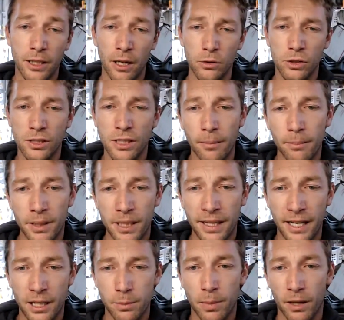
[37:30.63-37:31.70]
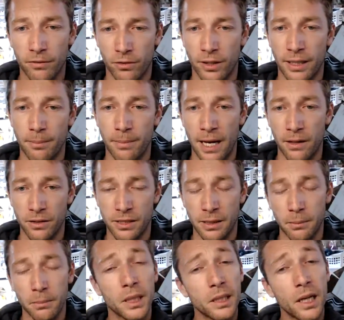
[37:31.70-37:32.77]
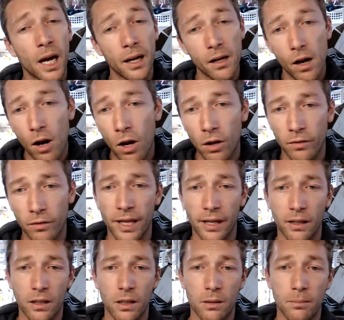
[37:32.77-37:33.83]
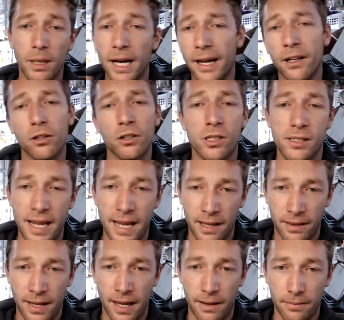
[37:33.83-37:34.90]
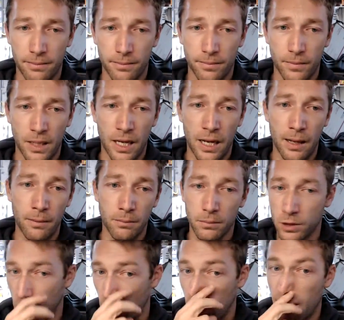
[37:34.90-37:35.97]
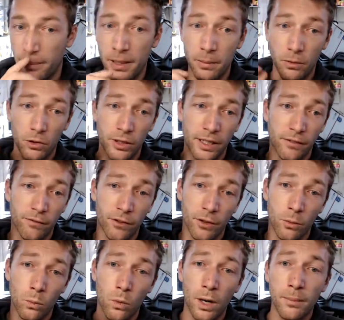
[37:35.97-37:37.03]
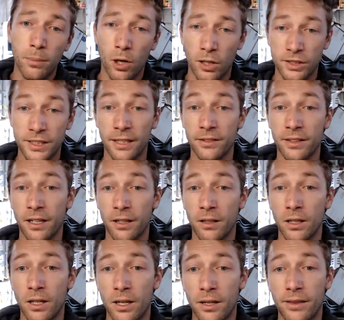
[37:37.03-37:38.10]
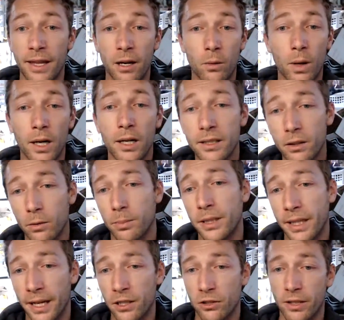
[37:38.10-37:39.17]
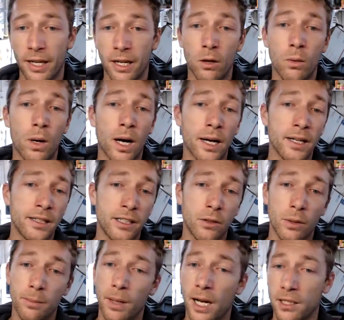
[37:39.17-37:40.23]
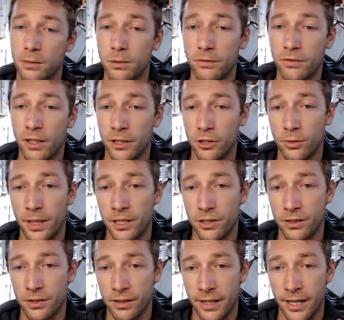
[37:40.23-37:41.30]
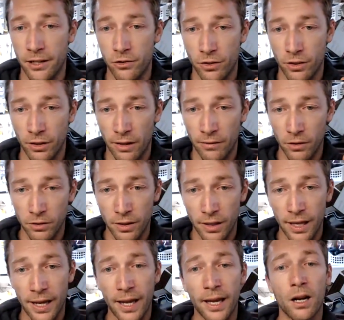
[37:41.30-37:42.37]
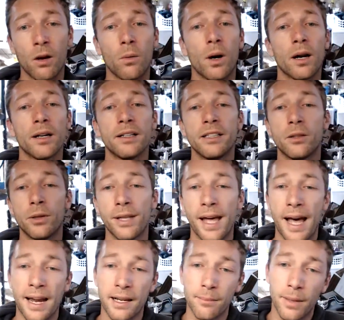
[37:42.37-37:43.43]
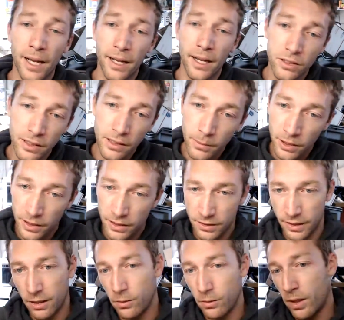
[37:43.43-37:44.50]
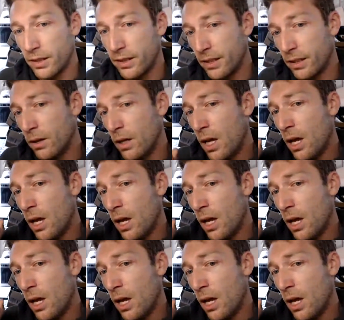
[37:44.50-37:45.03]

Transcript: some pH buffering and balancing, but not all of it. But I understand that. So a lot of people looking for the one parts out there, they don't want to deal with pH. They don't want to deal with possible fluctuations in nitrogen levels. They don't want to deal with adding biostimulants. They don't want to deal